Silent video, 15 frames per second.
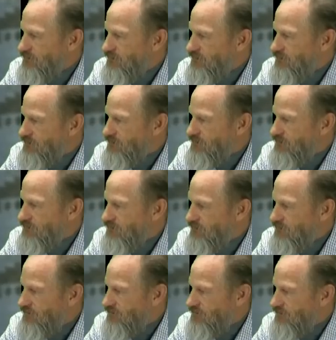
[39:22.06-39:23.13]

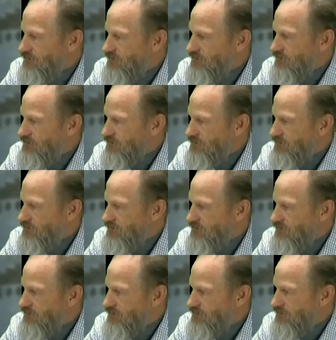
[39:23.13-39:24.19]

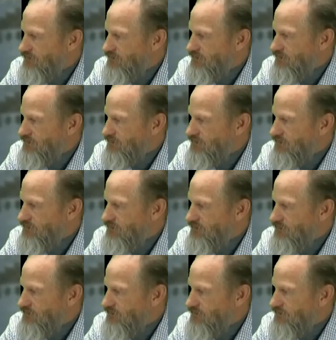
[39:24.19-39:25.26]

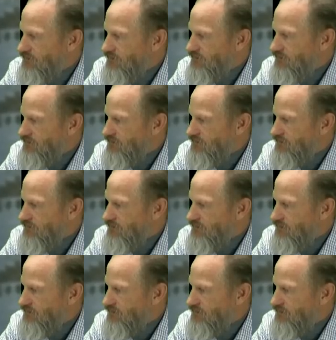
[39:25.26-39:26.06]
This person isn't speaking.